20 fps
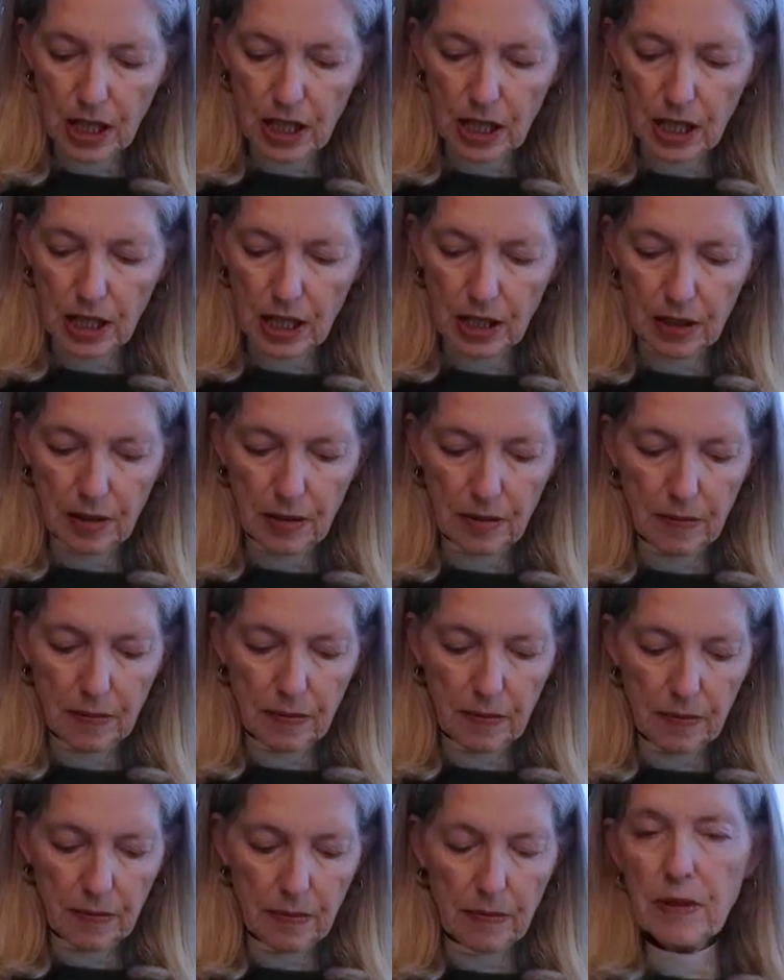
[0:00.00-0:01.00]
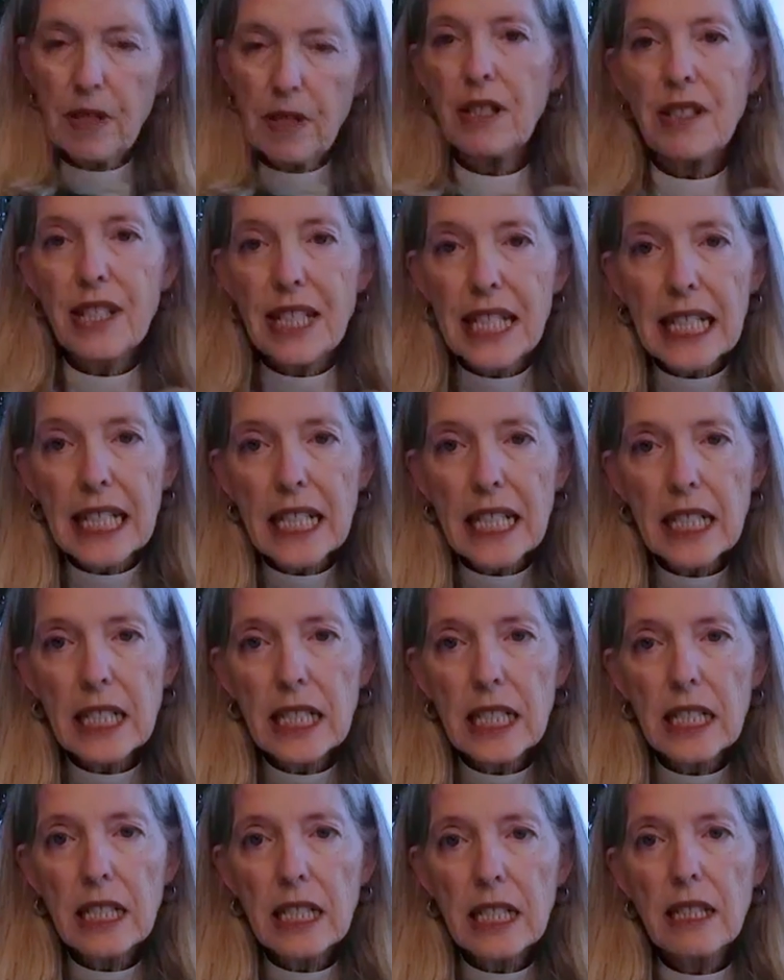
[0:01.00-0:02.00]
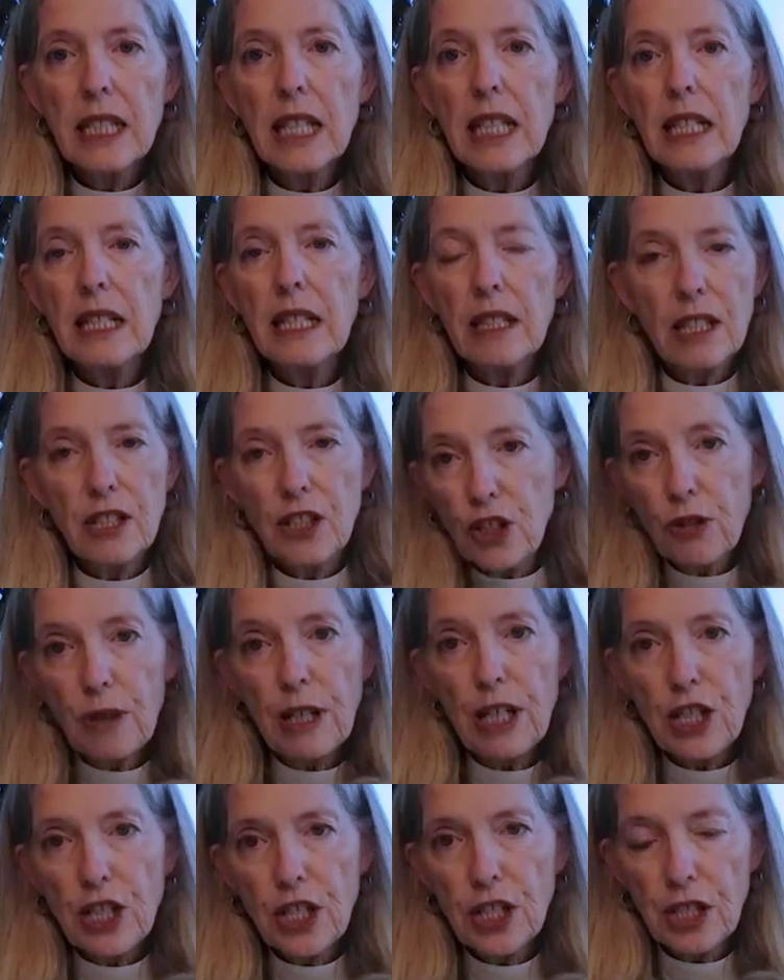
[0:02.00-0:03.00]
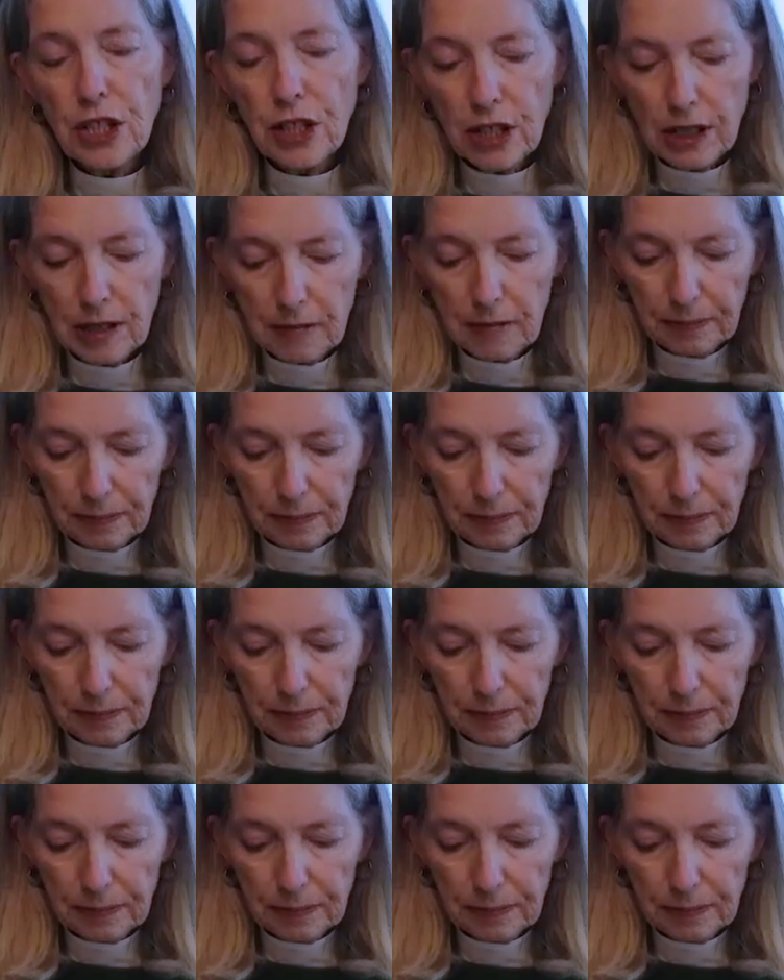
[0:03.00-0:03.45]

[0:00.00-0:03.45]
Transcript: Uh, the sick, the, the stranger.